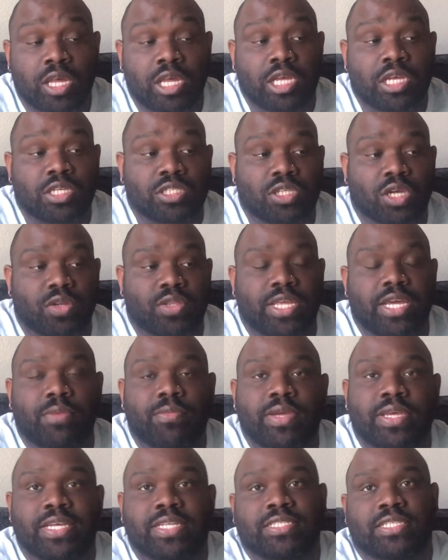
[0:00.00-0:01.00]
So then we
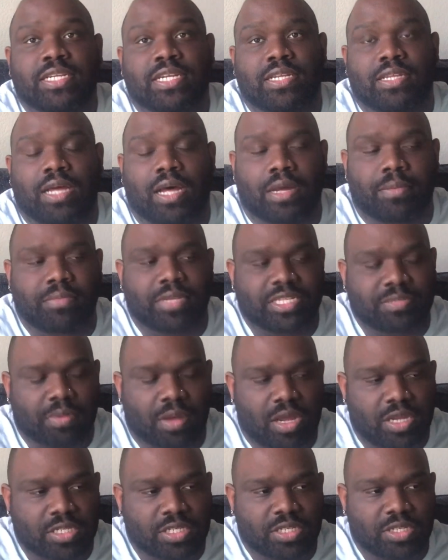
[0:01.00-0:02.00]
get to the, let's
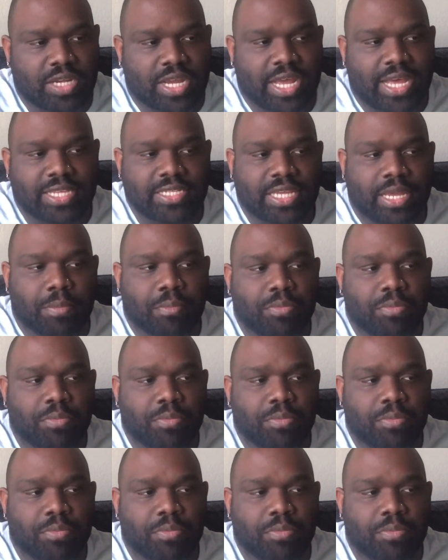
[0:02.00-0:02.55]
pause here, you guys, and